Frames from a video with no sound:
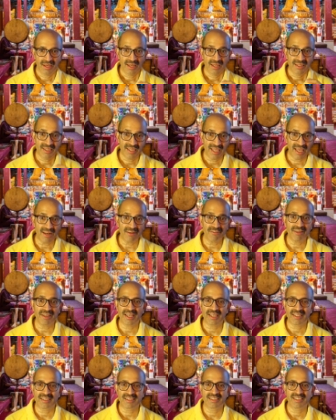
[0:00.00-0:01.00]
Then we
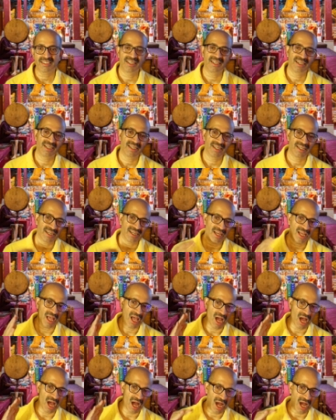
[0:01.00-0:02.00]
can see,
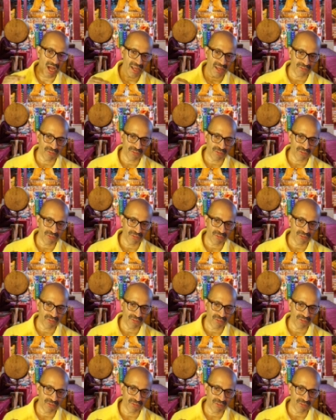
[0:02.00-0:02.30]
eye